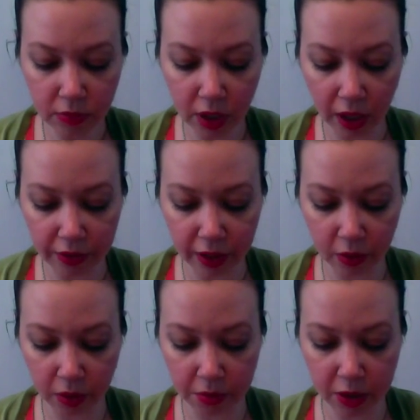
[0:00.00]
I think
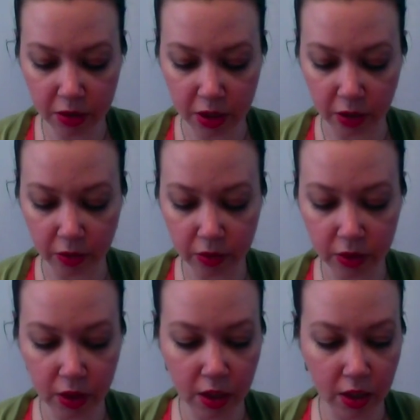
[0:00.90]
what I'm going to do
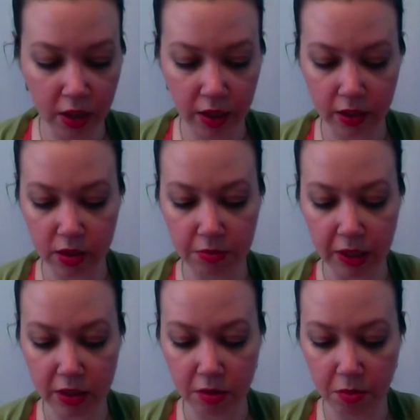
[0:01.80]
is
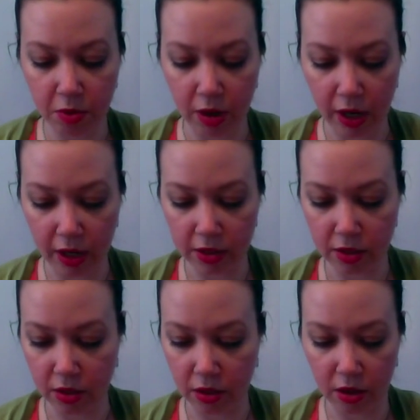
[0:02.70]
make some grass
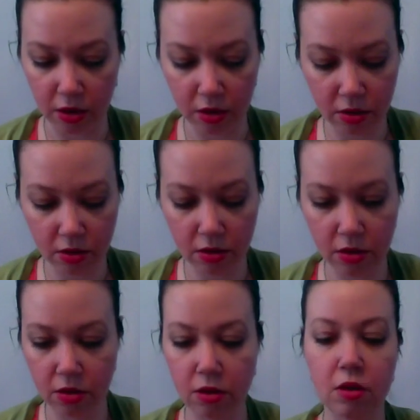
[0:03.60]
on there.
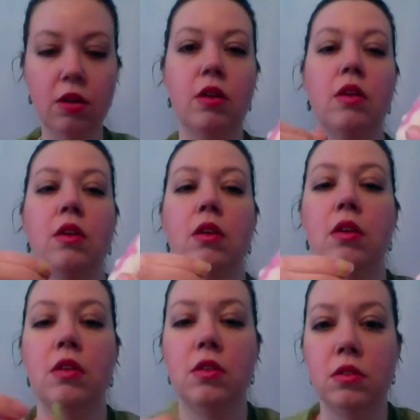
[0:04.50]

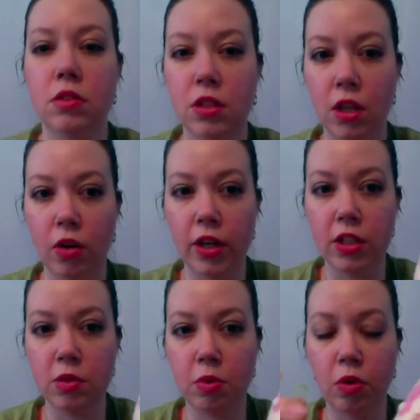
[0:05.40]
So I
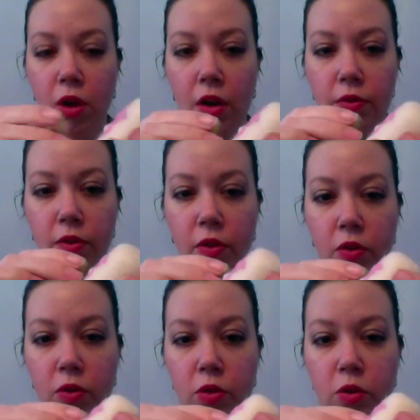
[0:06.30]
just pulled off a
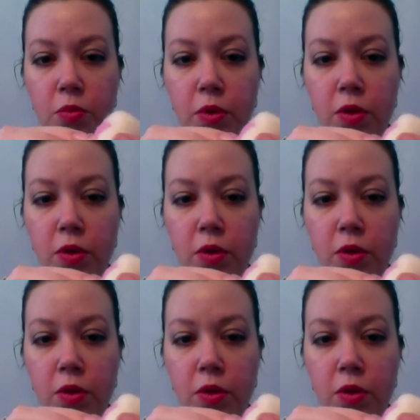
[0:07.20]
little loop,